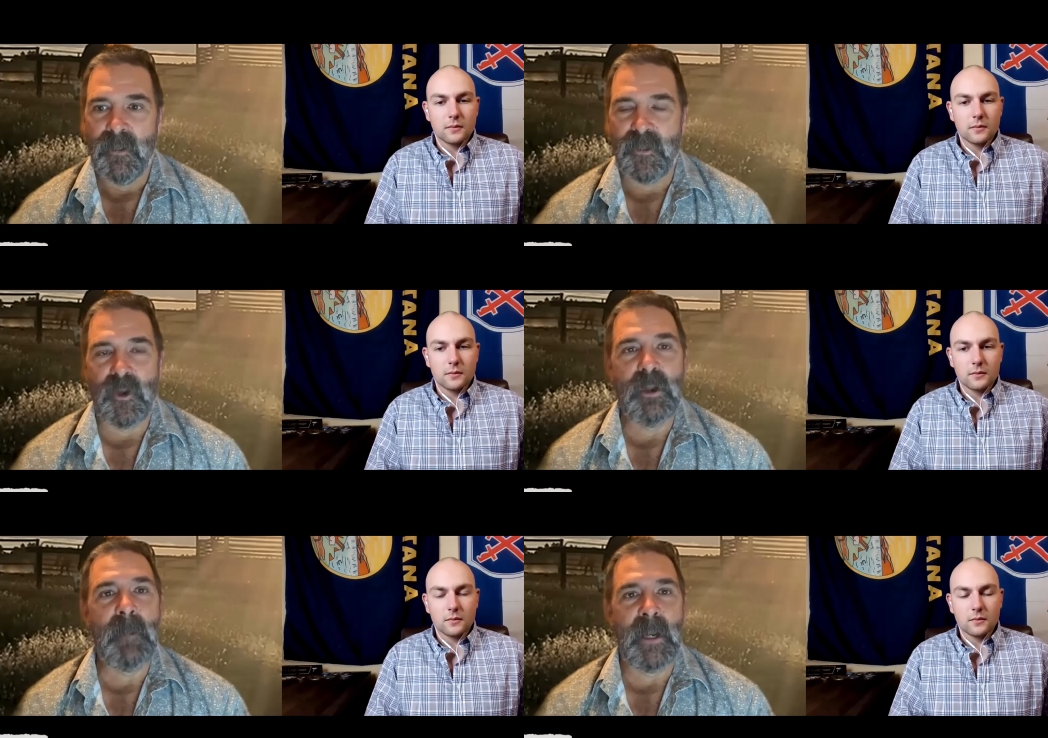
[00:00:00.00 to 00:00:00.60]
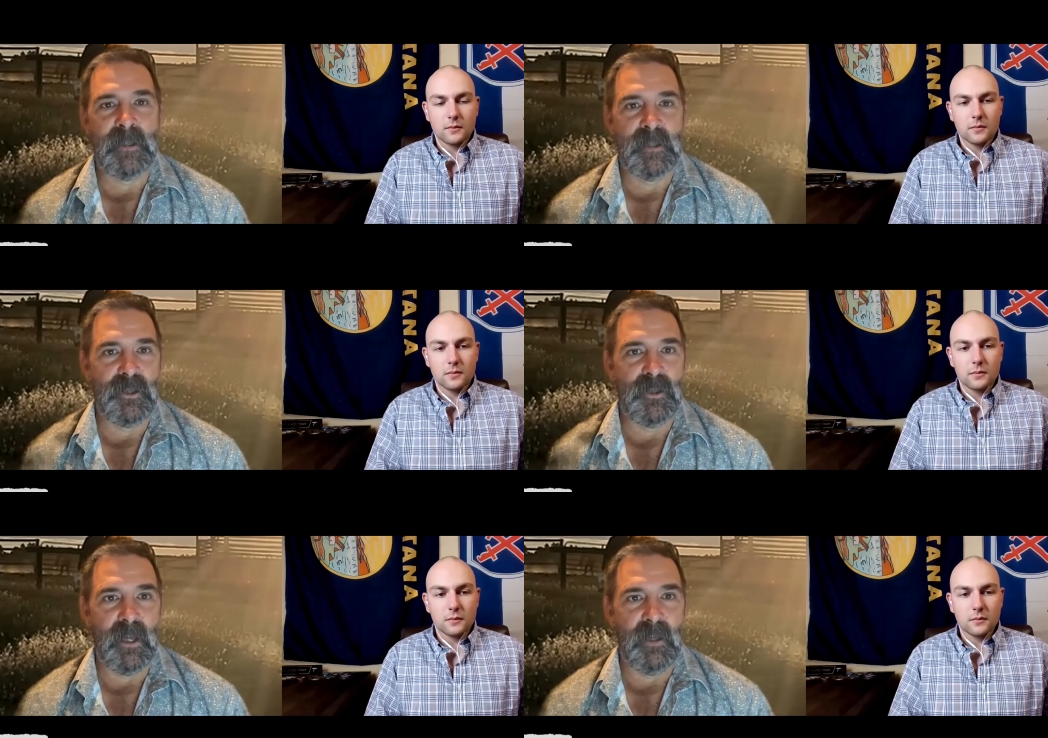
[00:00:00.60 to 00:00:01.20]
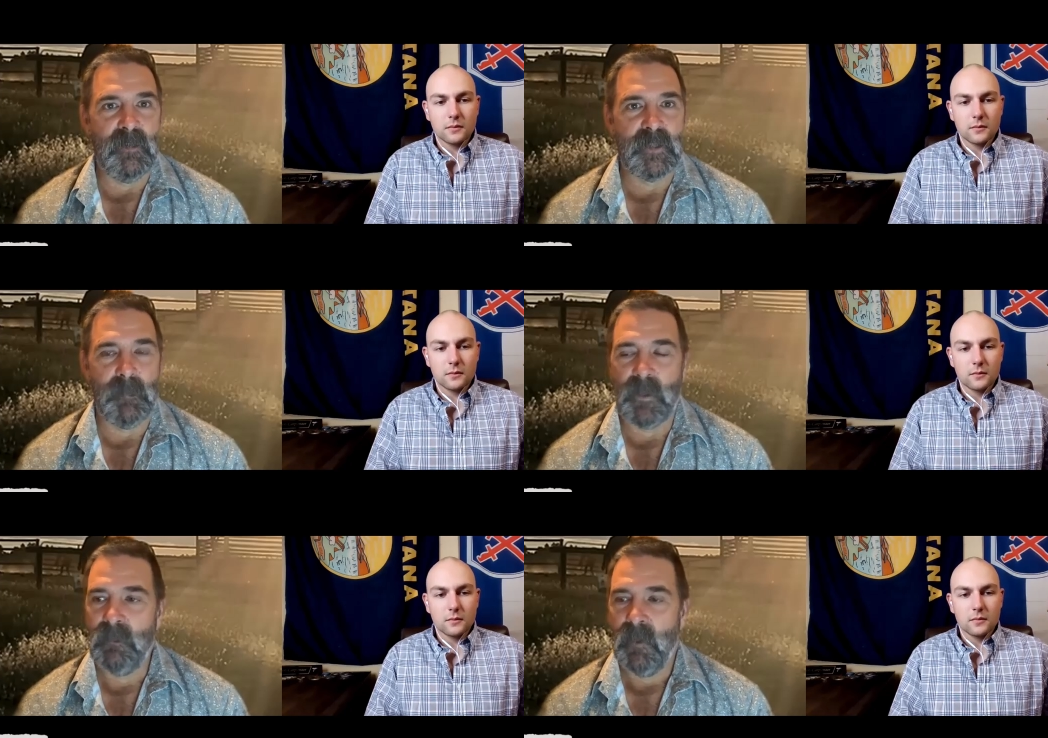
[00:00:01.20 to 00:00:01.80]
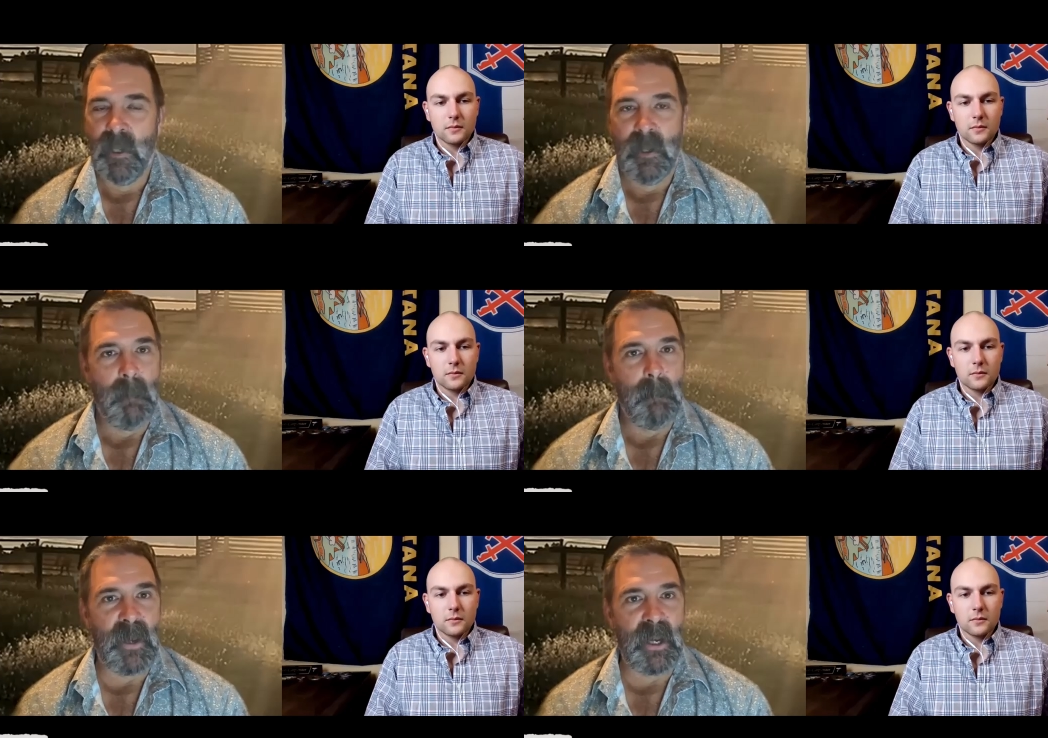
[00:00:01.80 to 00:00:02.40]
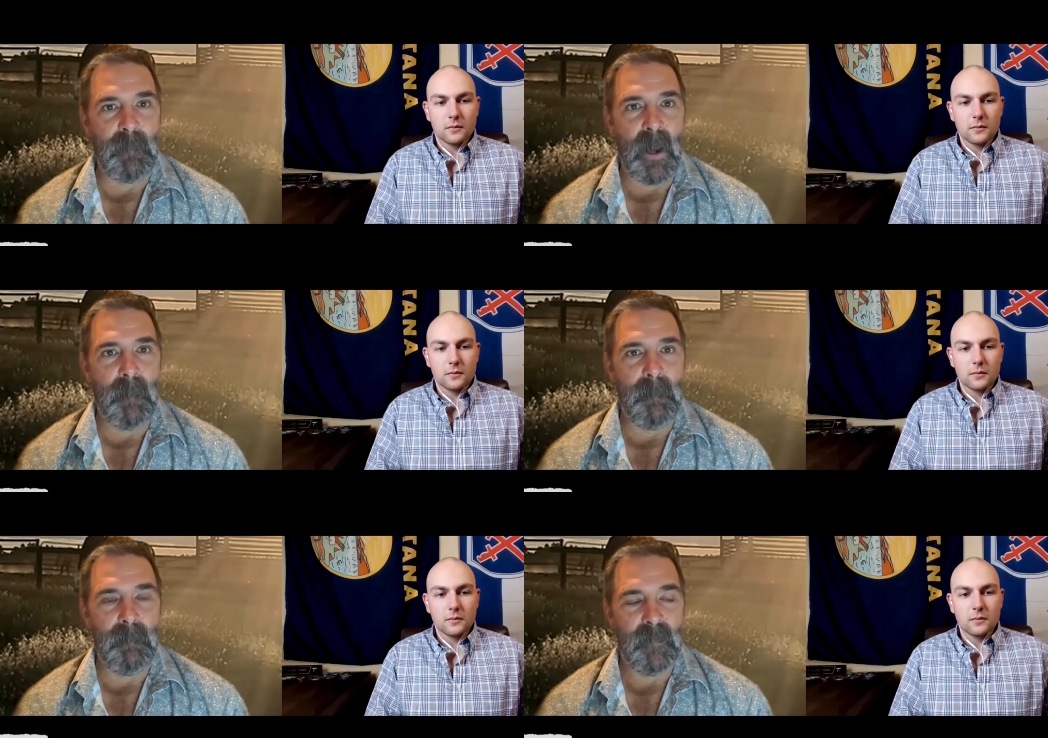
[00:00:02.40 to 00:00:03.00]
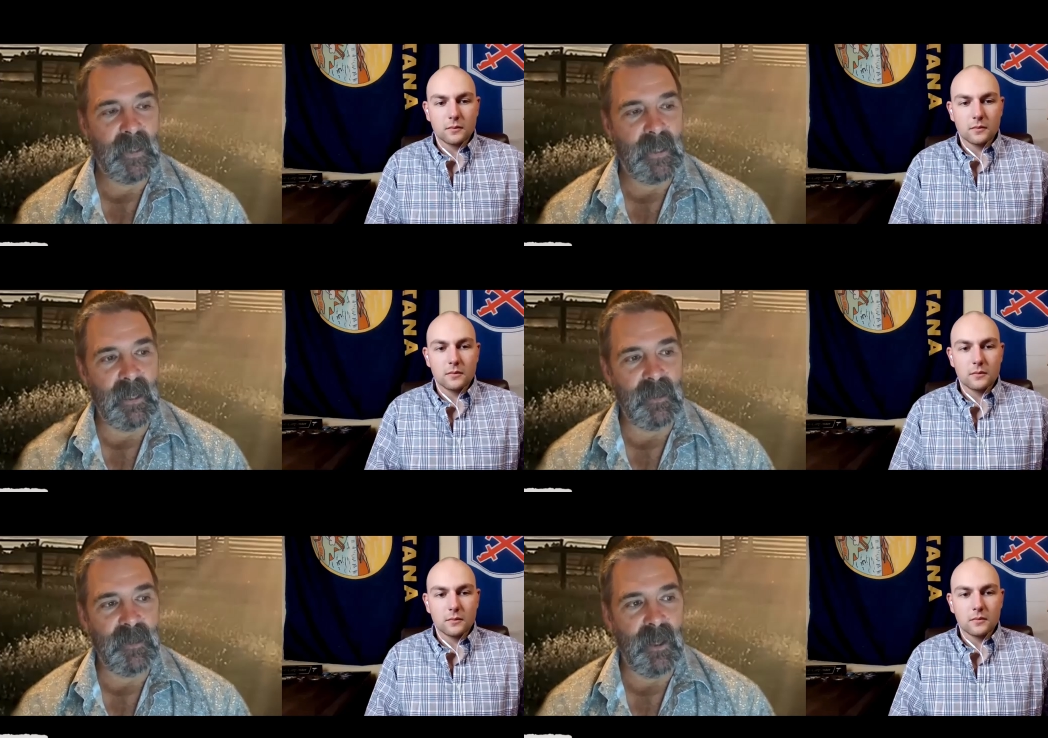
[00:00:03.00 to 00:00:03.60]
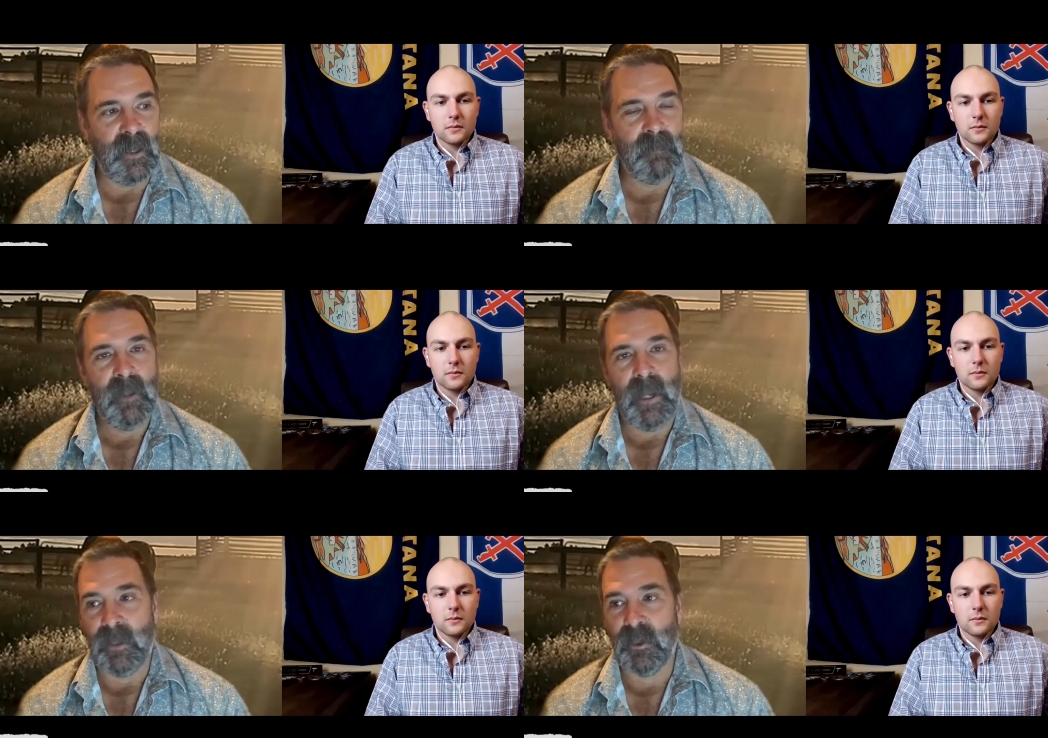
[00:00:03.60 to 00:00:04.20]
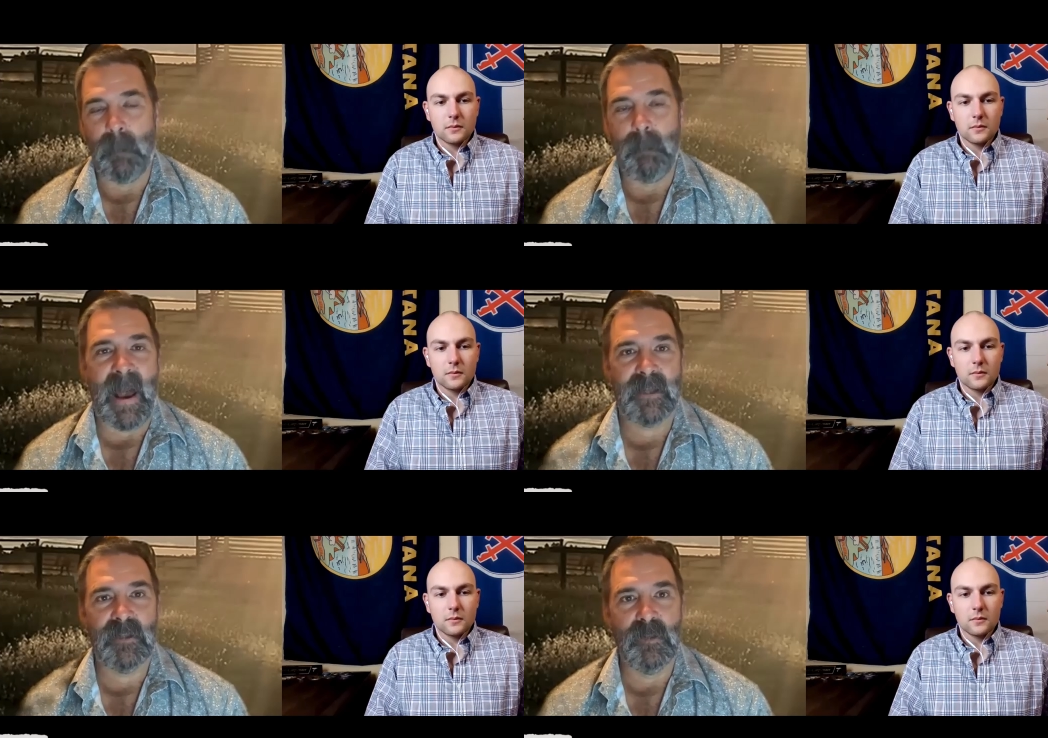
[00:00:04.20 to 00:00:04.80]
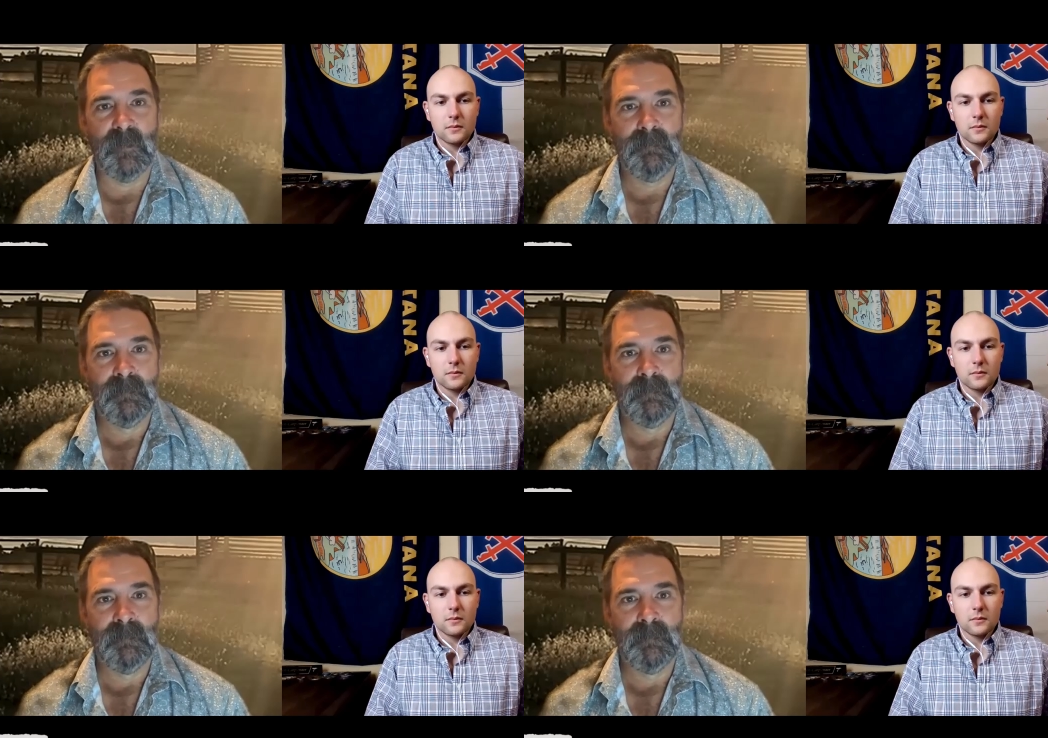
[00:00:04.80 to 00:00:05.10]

Speaker 1: 30 minutes that you got to do something bit them up get it done and come back to them